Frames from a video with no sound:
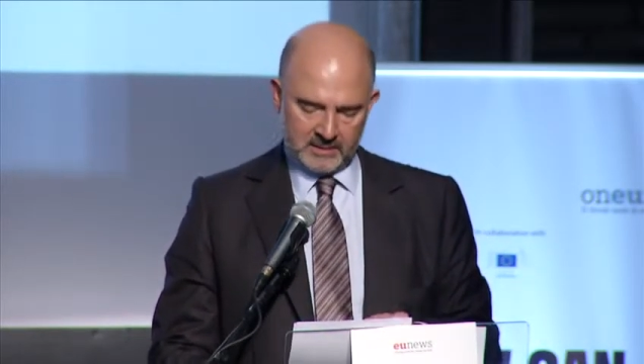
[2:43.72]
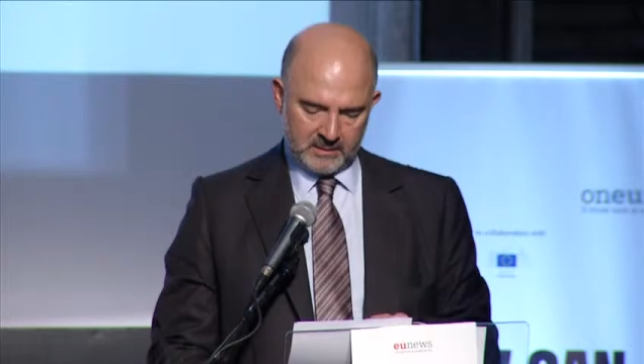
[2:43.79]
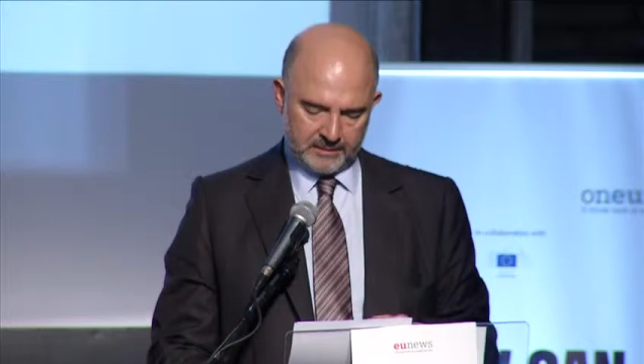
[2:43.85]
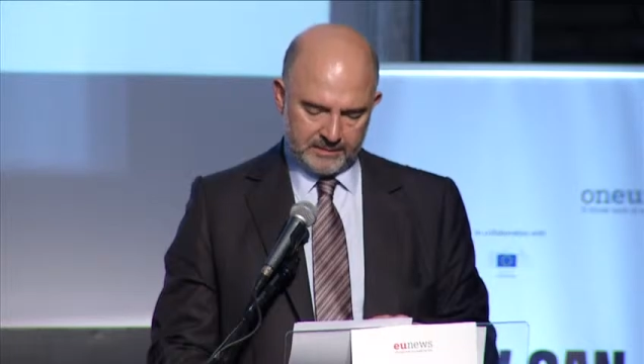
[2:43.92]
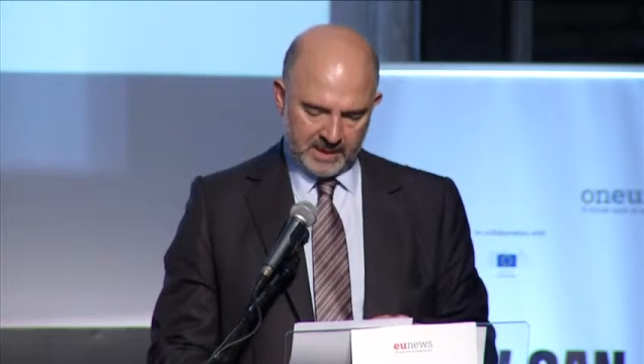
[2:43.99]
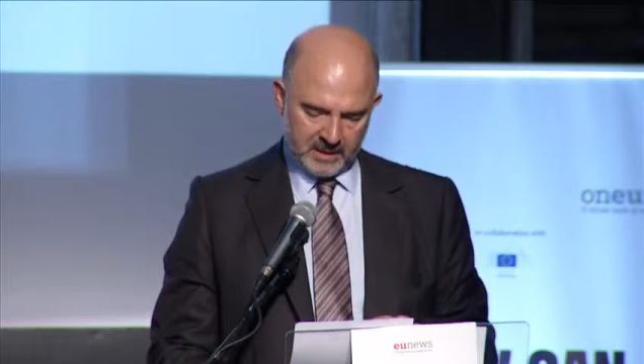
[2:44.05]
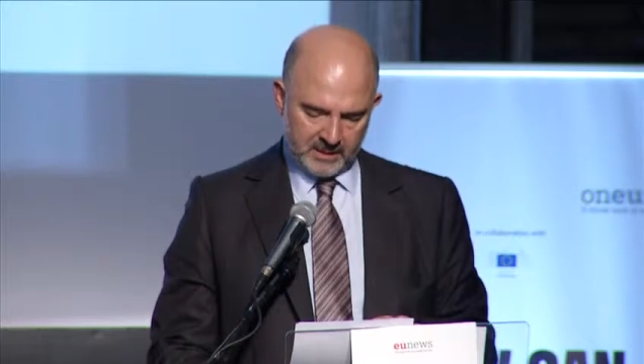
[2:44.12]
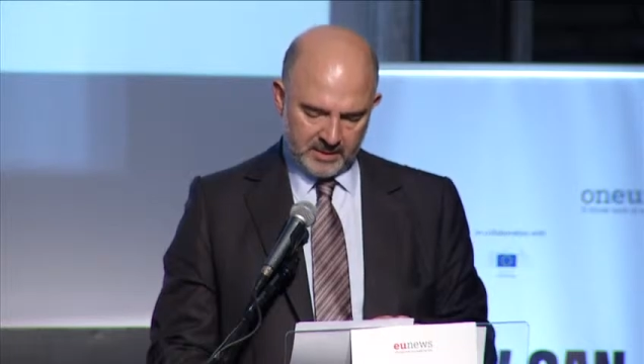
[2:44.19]
the
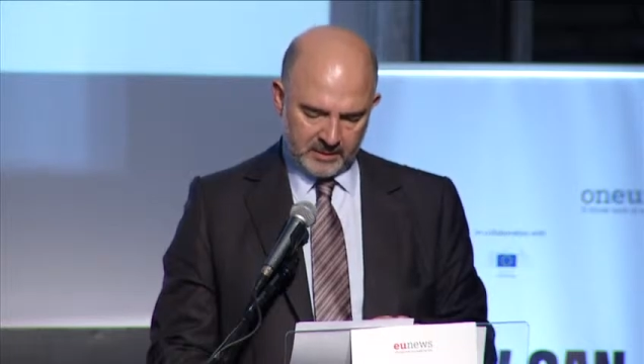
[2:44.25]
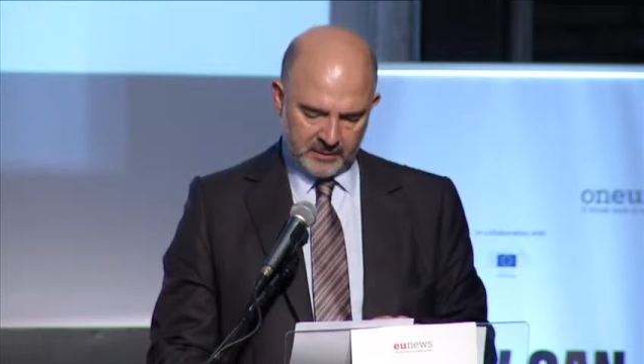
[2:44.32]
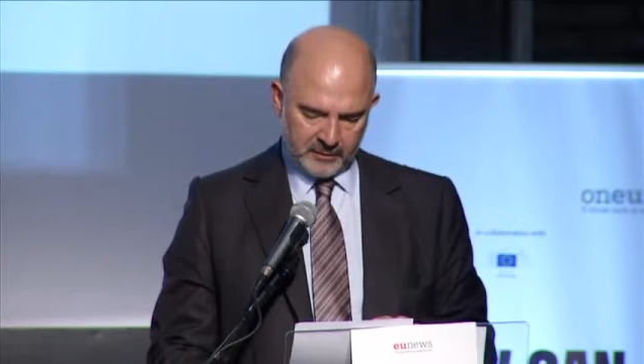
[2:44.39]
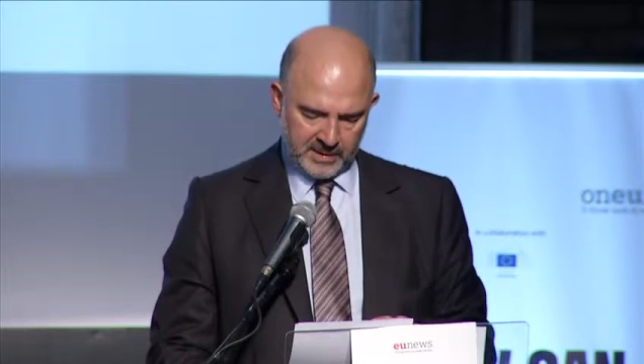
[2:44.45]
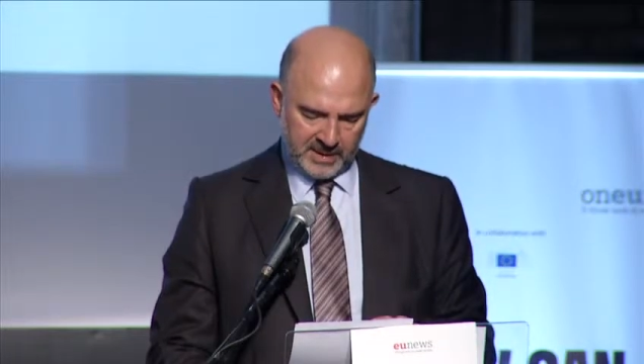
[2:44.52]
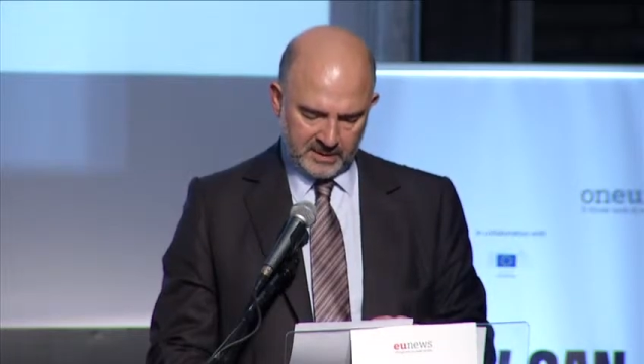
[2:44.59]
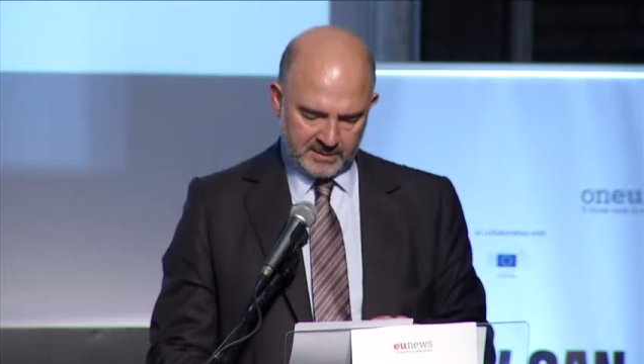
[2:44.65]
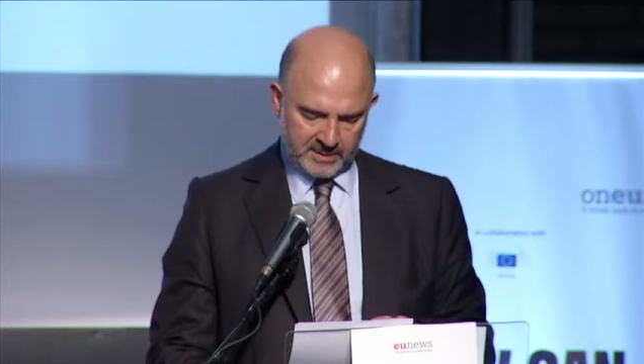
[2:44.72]
Parliament
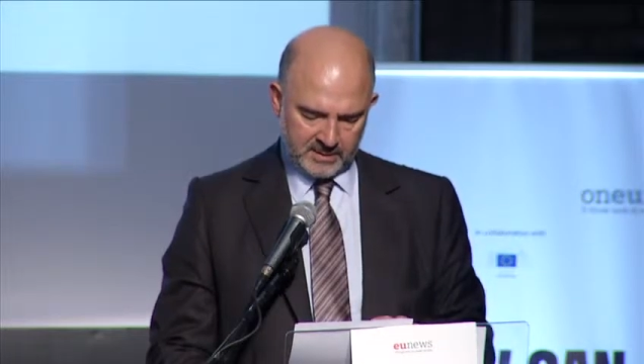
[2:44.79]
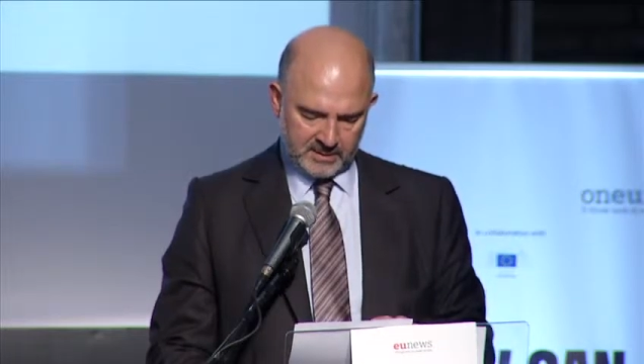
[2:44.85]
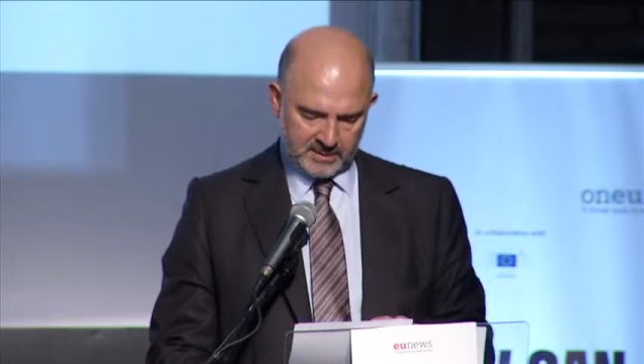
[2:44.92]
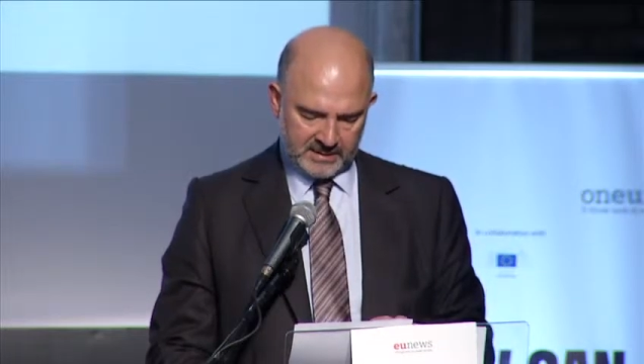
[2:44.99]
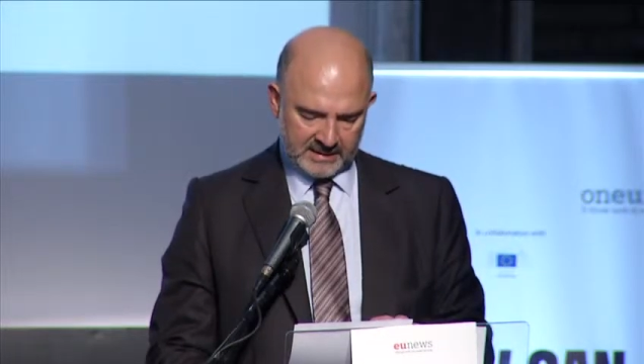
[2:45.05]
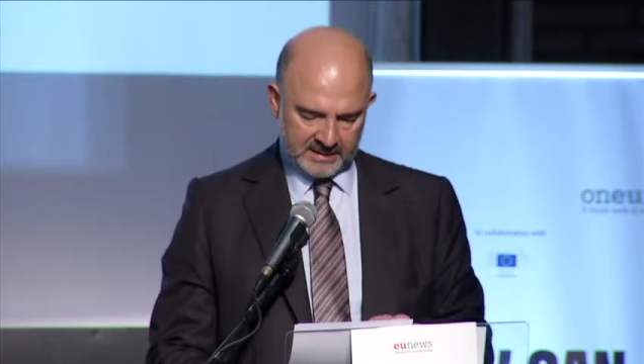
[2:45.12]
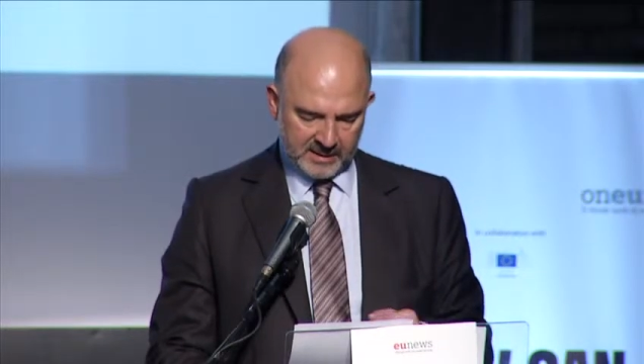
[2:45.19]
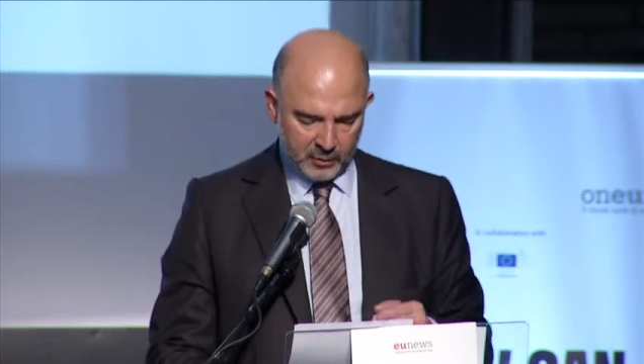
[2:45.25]
feels that